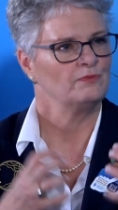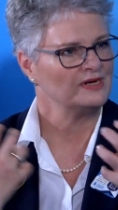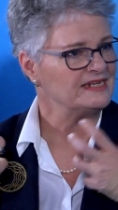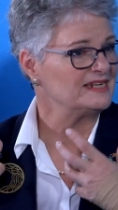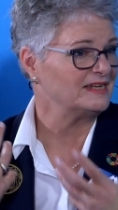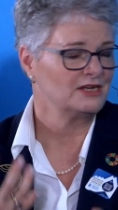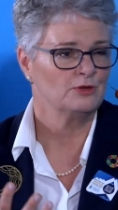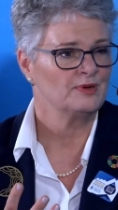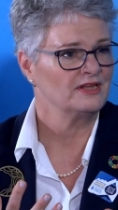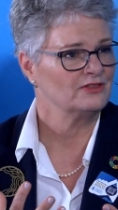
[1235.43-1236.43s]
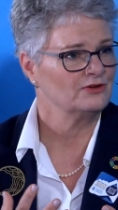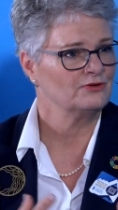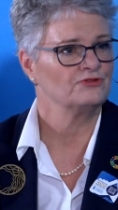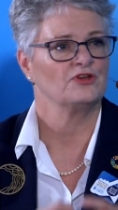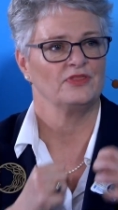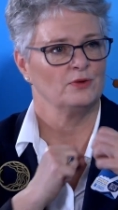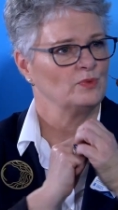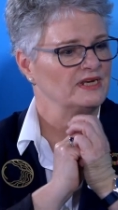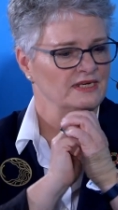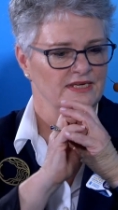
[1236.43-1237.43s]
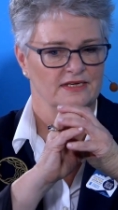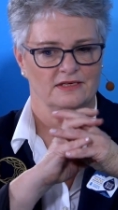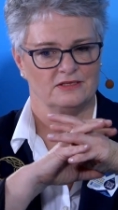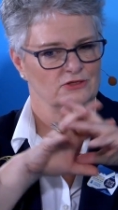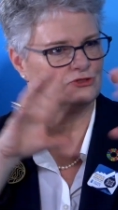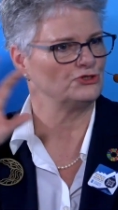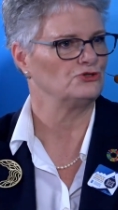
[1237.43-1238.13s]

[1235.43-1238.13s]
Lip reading: We need to incubate those, and then we need